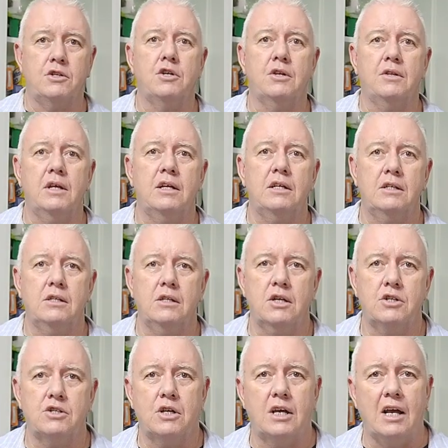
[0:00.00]
so
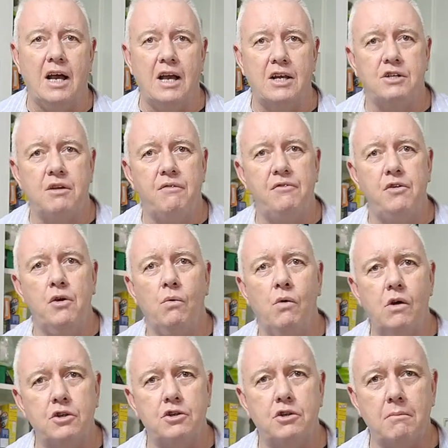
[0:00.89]
this guys, if you
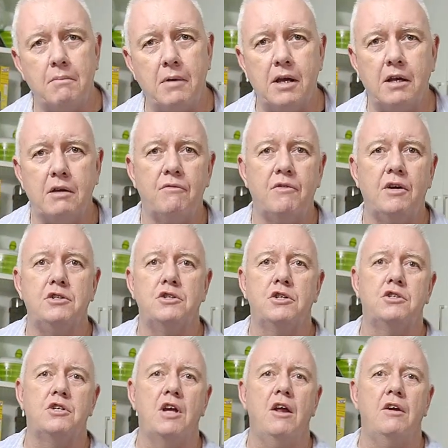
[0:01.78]
wanted to make a
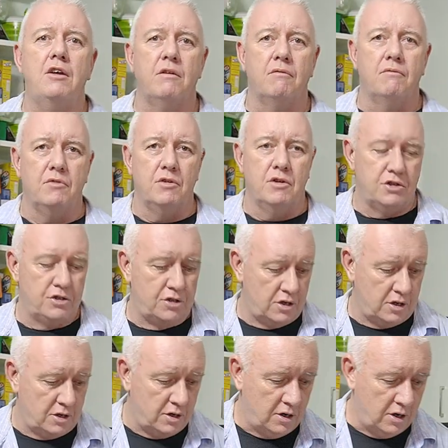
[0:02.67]
vegetarian
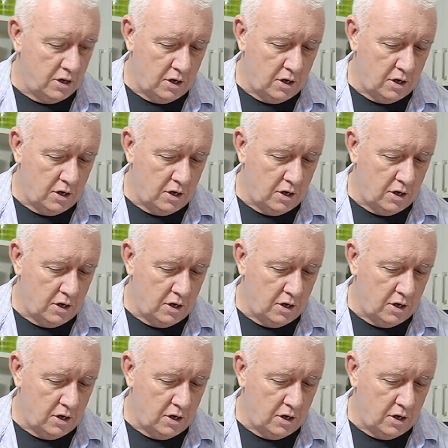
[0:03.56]
version,